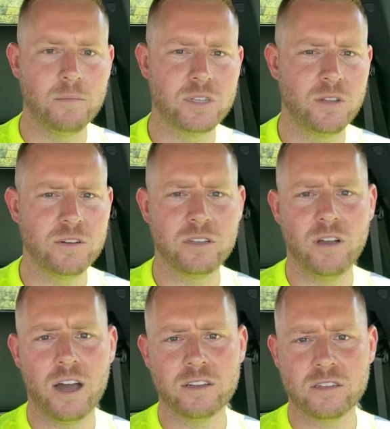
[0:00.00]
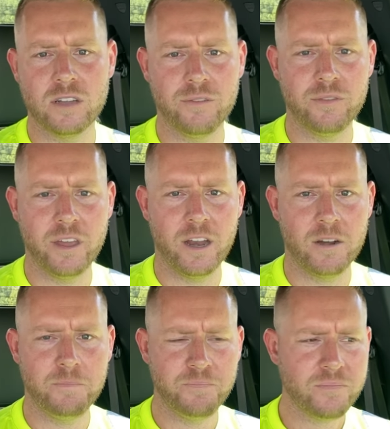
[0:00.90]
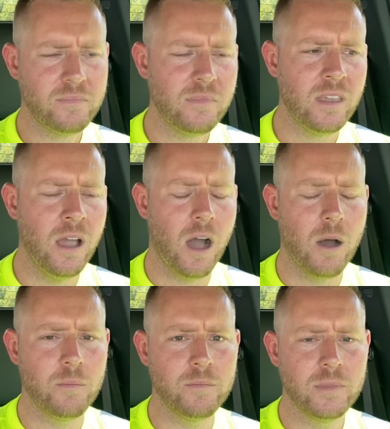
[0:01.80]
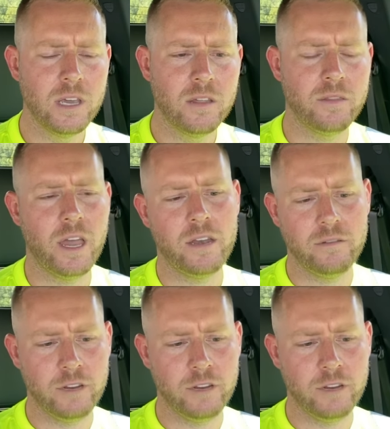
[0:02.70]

So there's a lot of stuff there that,